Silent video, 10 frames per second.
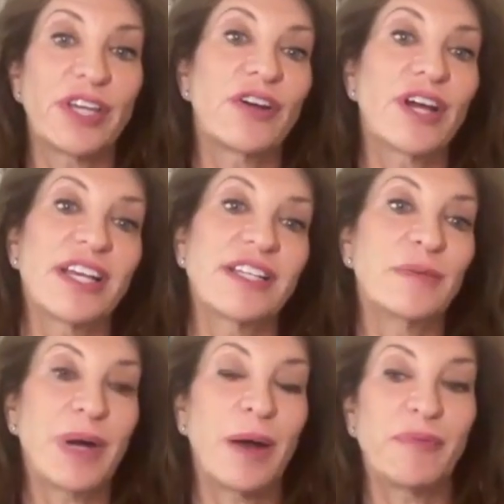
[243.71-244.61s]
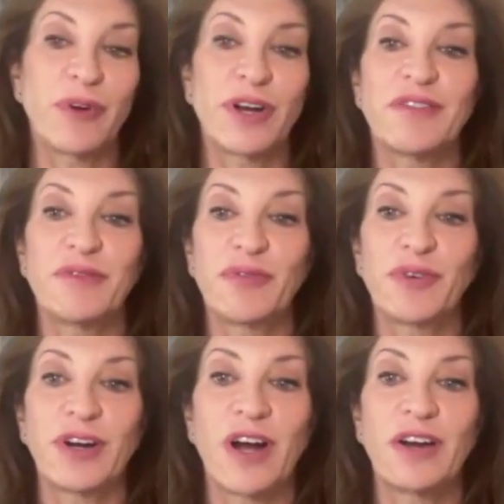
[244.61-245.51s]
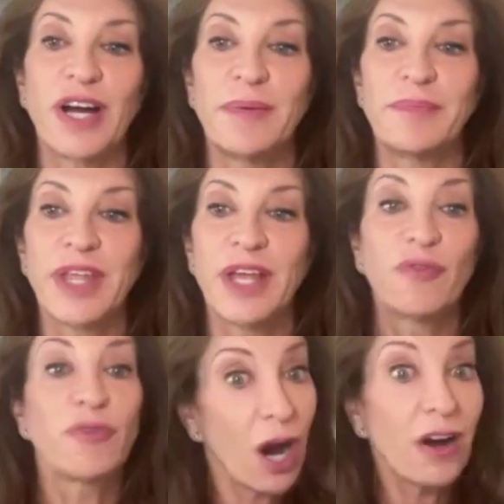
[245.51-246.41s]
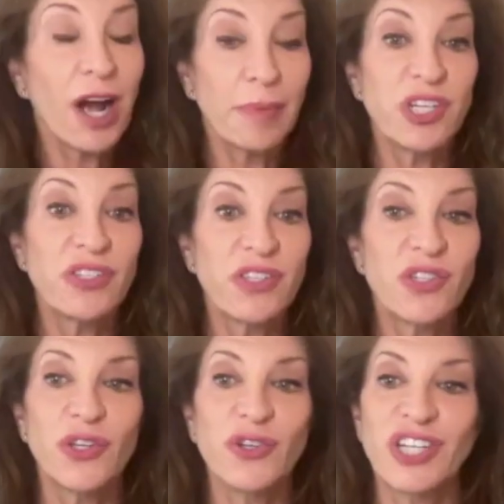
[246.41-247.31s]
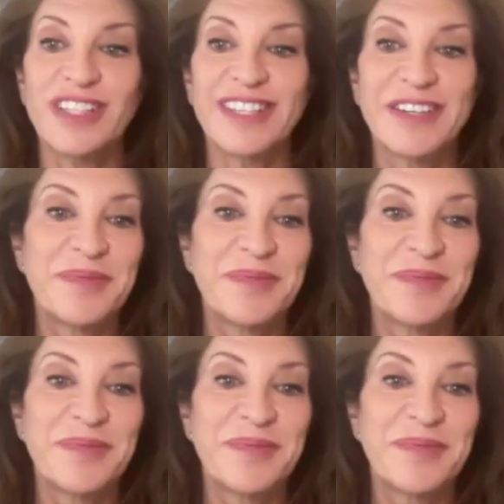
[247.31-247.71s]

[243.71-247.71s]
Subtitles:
here at indipop for our options and solutions.